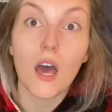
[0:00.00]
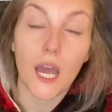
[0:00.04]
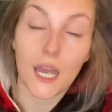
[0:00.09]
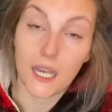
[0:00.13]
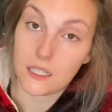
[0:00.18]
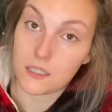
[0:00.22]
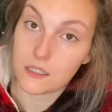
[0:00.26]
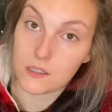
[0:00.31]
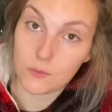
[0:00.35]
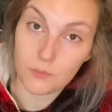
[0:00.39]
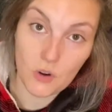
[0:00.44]

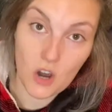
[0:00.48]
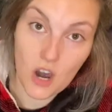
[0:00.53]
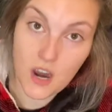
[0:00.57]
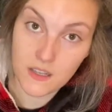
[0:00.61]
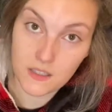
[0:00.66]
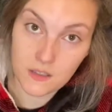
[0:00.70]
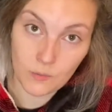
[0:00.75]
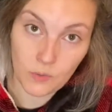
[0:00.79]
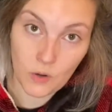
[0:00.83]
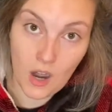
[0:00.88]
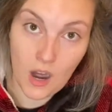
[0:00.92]
And
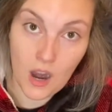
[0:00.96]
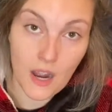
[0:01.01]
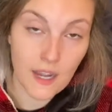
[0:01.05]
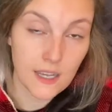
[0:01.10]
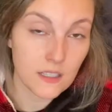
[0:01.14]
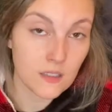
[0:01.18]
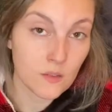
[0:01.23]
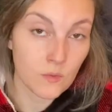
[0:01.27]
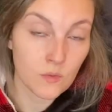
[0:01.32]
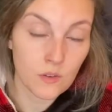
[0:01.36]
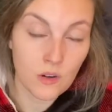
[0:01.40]
surprise,
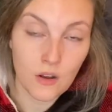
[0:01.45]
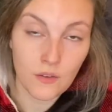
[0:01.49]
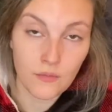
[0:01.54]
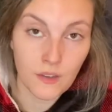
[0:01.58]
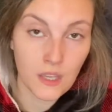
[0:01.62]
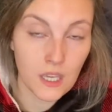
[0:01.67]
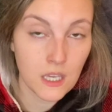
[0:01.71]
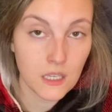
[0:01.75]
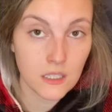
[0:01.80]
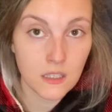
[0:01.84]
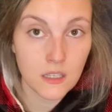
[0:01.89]
surprise,
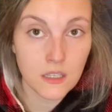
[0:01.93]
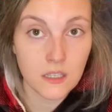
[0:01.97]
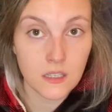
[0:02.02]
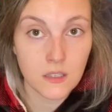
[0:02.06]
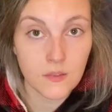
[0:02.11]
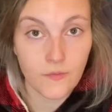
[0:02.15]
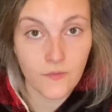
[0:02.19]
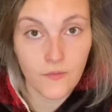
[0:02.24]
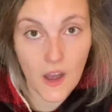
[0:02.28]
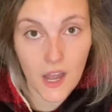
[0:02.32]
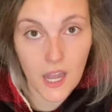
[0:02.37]
Rodolphe kisses
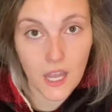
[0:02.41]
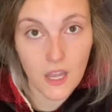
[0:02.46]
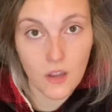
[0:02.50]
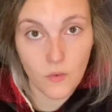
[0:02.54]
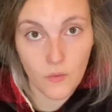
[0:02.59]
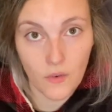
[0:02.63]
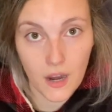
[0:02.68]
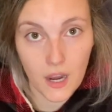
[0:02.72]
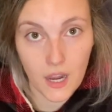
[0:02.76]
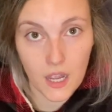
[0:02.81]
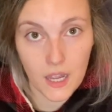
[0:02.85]
his
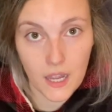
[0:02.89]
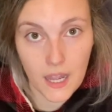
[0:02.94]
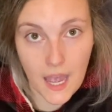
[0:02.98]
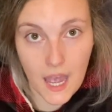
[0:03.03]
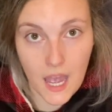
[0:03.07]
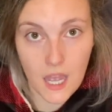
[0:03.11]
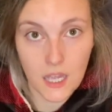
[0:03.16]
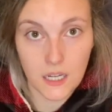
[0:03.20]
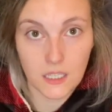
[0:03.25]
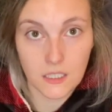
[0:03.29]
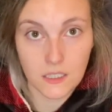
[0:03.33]
fucking ring
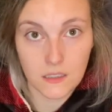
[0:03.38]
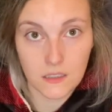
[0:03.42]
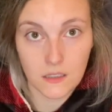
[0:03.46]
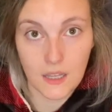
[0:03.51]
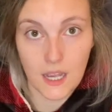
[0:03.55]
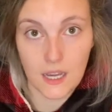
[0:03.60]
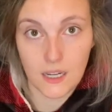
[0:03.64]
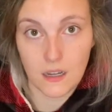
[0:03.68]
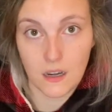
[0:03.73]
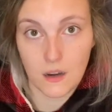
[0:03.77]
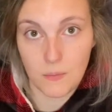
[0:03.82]
again, and
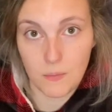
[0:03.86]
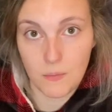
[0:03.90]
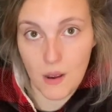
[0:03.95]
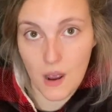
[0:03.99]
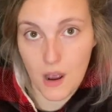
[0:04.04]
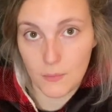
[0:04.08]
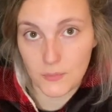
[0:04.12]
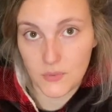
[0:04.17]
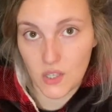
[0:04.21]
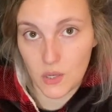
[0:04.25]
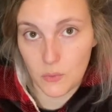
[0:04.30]
Stalactica
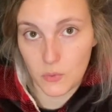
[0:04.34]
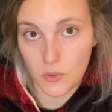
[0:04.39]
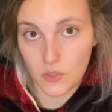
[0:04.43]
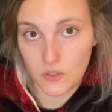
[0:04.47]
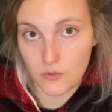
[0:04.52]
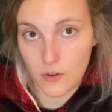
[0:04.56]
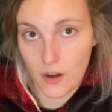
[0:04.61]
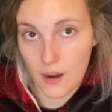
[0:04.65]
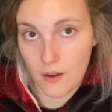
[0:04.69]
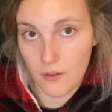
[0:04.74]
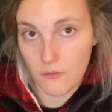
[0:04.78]
pops up
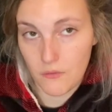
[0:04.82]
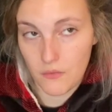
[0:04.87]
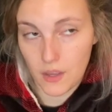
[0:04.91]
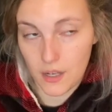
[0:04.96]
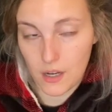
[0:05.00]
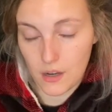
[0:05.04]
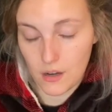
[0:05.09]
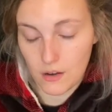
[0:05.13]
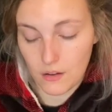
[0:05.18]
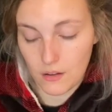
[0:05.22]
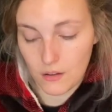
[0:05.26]
with
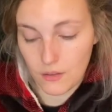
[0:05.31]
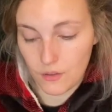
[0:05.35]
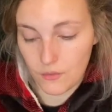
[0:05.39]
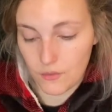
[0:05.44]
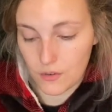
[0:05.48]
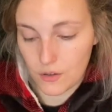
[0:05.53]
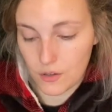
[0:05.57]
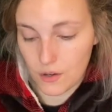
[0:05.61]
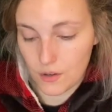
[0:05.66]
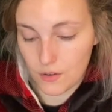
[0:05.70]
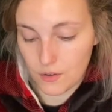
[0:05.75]
Dragonfin and all
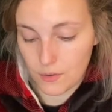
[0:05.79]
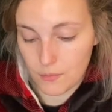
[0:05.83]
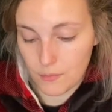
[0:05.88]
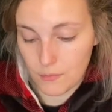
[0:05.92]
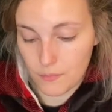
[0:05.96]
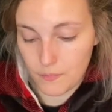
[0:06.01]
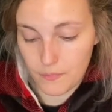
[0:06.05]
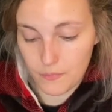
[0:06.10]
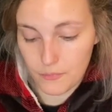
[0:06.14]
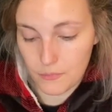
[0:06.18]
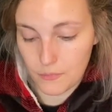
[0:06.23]
of her other
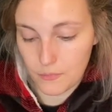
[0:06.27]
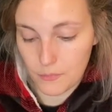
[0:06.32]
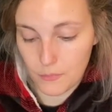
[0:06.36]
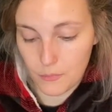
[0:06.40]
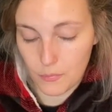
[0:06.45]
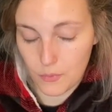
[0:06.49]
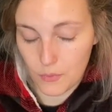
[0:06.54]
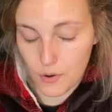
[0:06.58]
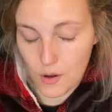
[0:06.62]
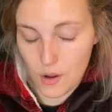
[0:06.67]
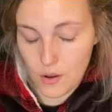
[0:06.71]

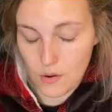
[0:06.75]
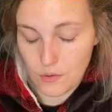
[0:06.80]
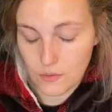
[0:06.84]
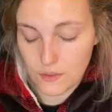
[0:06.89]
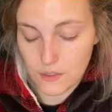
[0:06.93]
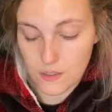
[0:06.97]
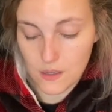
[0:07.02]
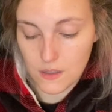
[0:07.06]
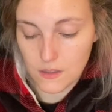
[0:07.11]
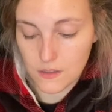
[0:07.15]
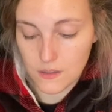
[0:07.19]

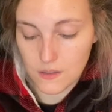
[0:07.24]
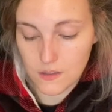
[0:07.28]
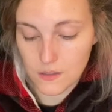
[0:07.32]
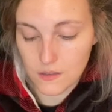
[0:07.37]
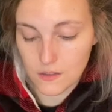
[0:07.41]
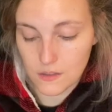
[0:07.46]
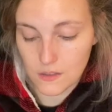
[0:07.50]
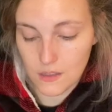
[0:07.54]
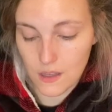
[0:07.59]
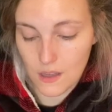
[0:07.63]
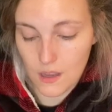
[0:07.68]
bros. It's
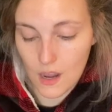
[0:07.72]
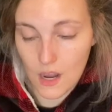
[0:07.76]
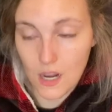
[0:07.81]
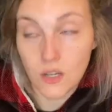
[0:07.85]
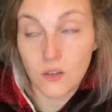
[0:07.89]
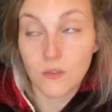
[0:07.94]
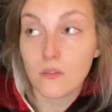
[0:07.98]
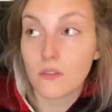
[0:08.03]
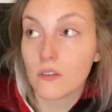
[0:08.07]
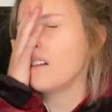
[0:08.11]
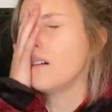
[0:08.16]
just like, I
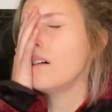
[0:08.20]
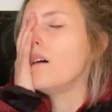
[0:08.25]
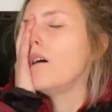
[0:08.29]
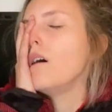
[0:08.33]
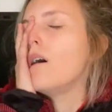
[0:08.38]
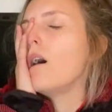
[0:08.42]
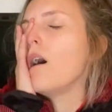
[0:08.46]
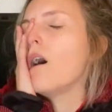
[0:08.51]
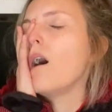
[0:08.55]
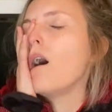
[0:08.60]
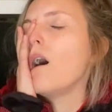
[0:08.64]
don't,
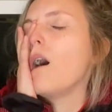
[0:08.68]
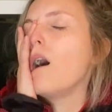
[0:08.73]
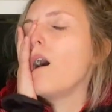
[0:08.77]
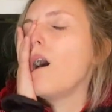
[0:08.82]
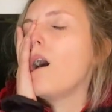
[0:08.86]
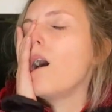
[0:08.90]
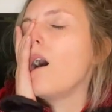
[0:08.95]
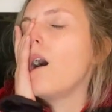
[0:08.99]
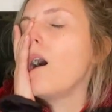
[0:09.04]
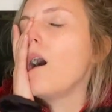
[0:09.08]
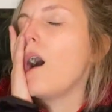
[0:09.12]

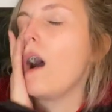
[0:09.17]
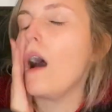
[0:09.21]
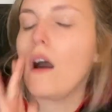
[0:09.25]
uh,